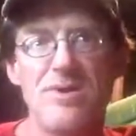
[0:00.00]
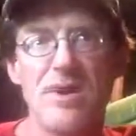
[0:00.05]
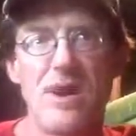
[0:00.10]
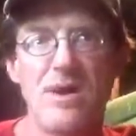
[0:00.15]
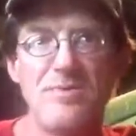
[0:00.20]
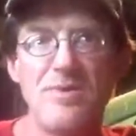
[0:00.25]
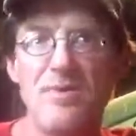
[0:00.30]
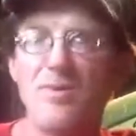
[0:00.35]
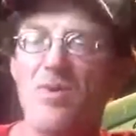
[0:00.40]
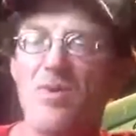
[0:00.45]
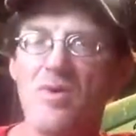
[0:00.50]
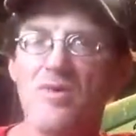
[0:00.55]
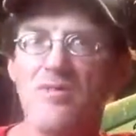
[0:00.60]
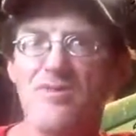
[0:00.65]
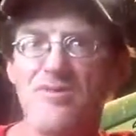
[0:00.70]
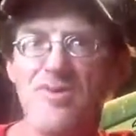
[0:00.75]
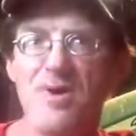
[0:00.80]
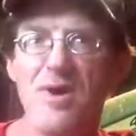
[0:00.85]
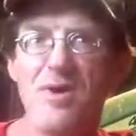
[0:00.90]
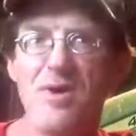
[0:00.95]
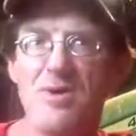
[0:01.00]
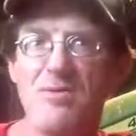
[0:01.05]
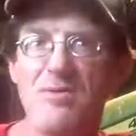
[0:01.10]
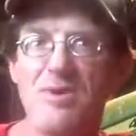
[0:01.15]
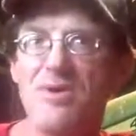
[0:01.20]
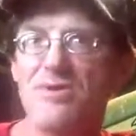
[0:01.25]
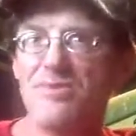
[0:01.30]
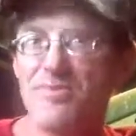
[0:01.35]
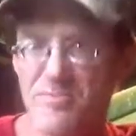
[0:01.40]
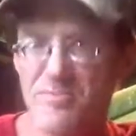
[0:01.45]
common rule of thumb
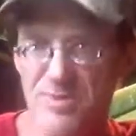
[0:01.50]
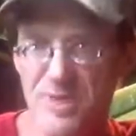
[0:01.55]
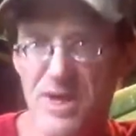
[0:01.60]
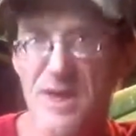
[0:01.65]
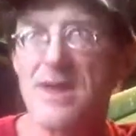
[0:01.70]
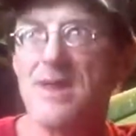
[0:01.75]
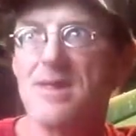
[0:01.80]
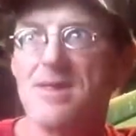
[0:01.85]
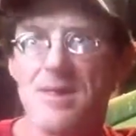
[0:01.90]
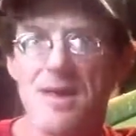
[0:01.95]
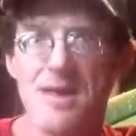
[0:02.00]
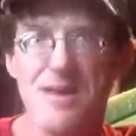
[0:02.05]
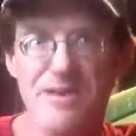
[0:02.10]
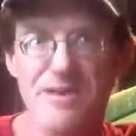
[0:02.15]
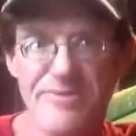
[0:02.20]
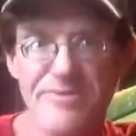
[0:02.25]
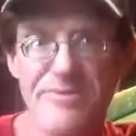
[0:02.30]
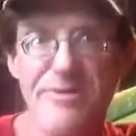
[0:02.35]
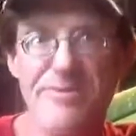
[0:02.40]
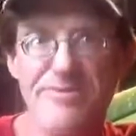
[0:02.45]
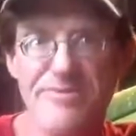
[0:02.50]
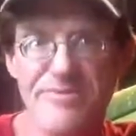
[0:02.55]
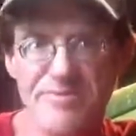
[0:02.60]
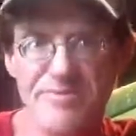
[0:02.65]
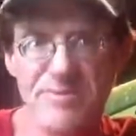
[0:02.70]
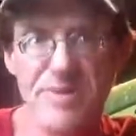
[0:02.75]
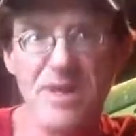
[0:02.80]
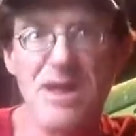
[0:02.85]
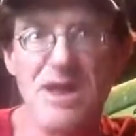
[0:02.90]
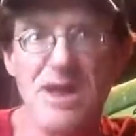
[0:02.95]
is plant it like it says to
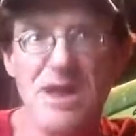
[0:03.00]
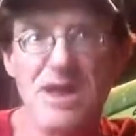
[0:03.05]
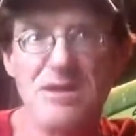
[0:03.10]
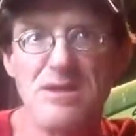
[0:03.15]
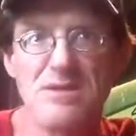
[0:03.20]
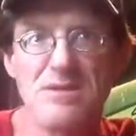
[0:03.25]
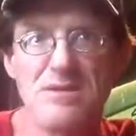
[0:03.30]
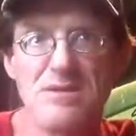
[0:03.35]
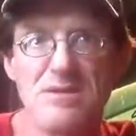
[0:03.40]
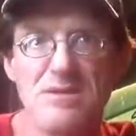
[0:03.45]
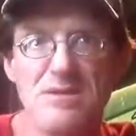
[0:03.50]
plant it.